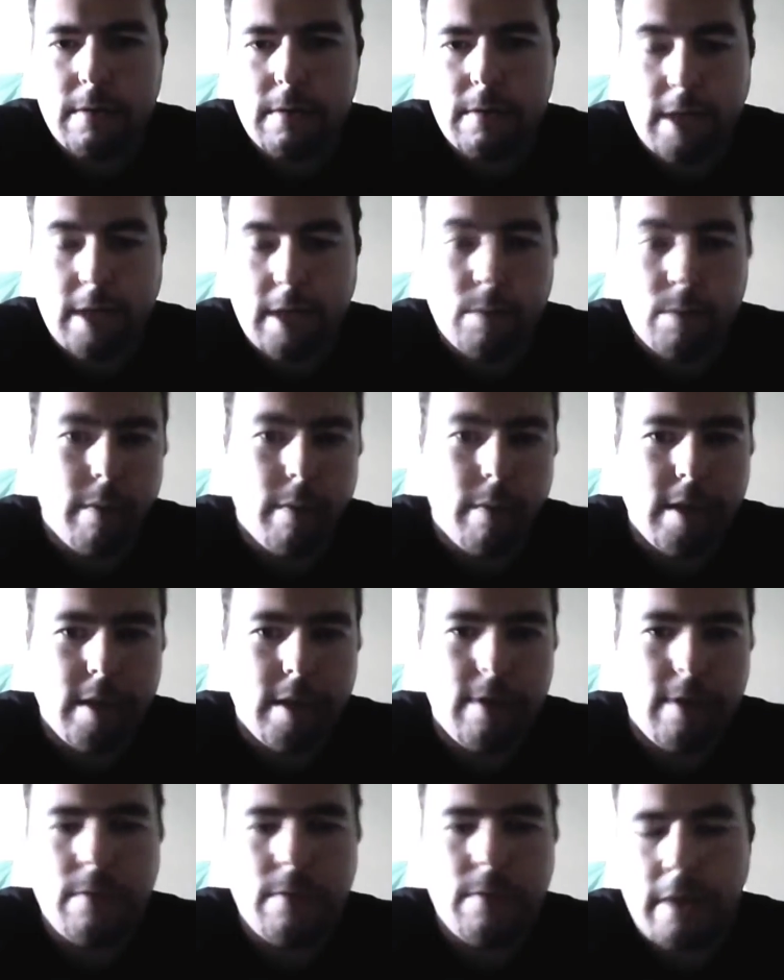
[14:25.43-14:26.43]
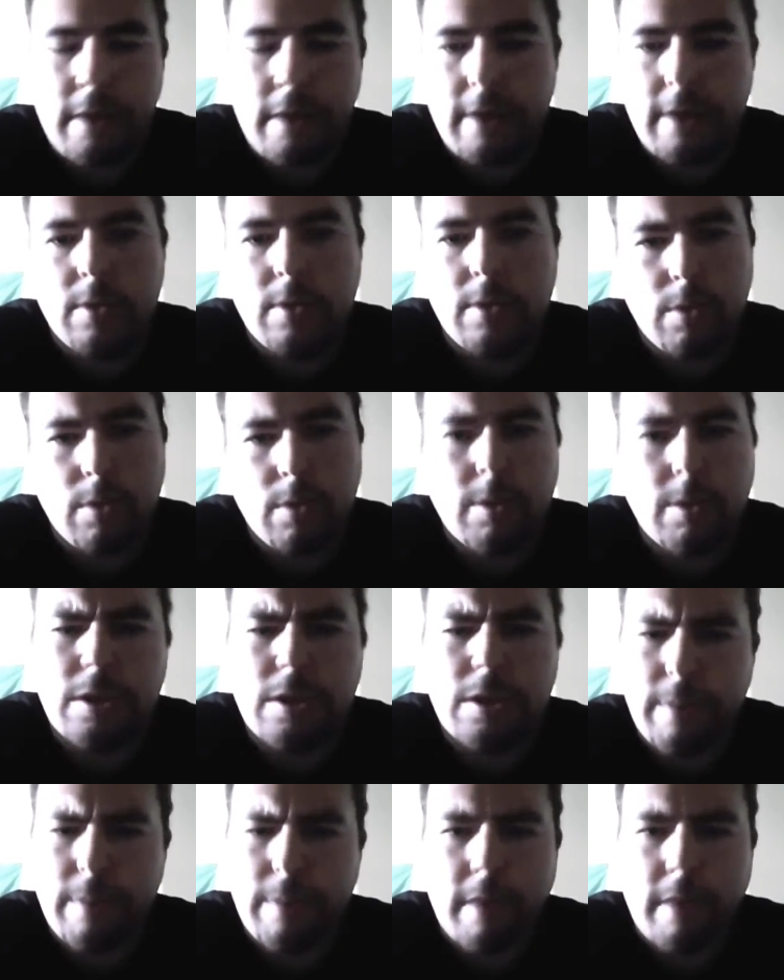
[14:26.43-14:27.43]
that's what we do. And I told them a
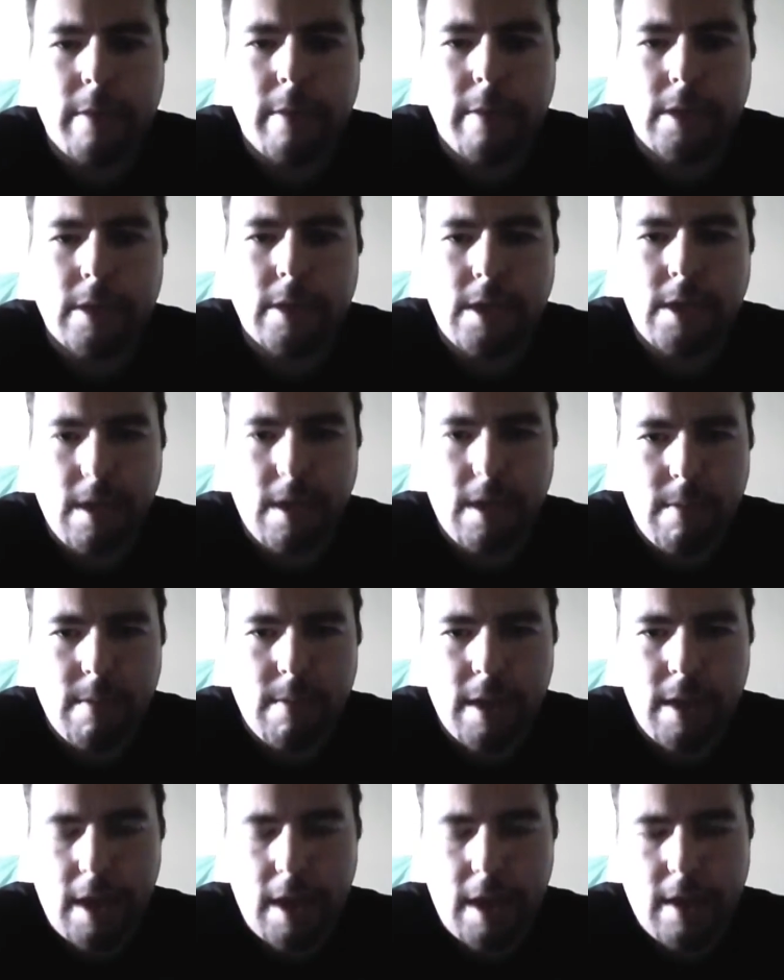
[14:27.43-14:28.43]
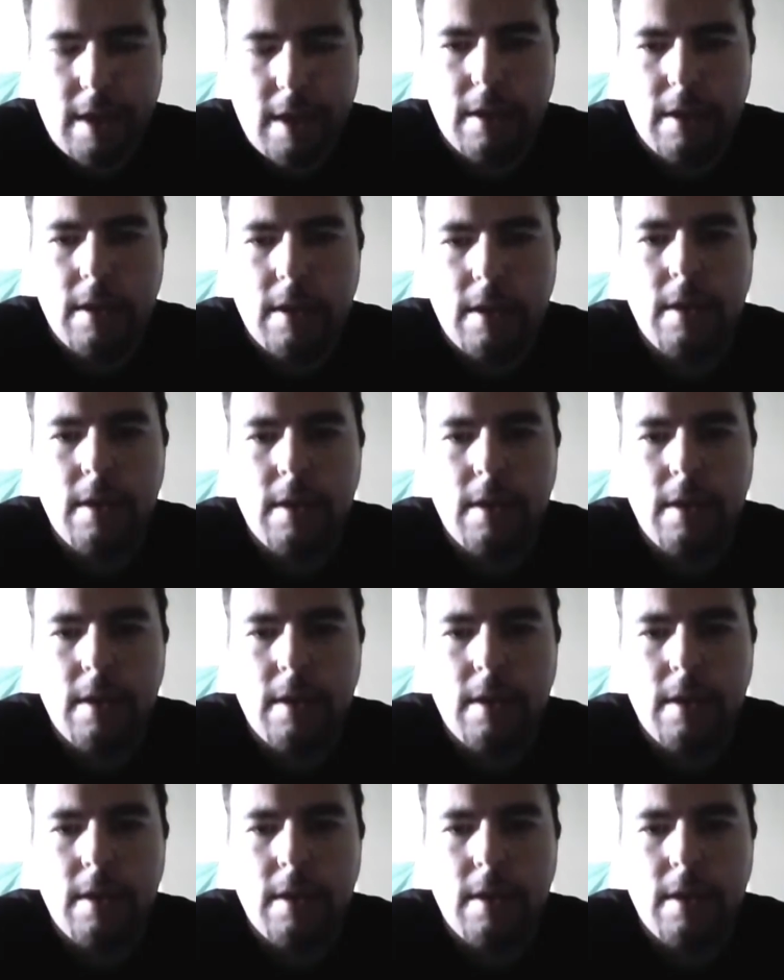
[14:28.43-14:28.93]
little bit about the team, and